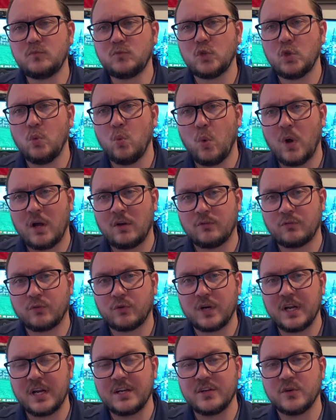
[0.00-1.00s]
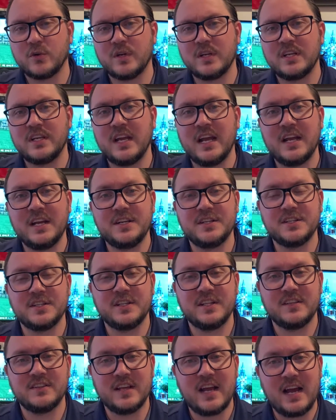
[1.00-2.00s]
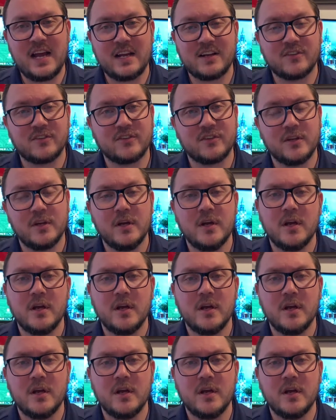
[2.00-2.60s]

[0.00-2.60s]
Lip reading: While free to engage in these acts,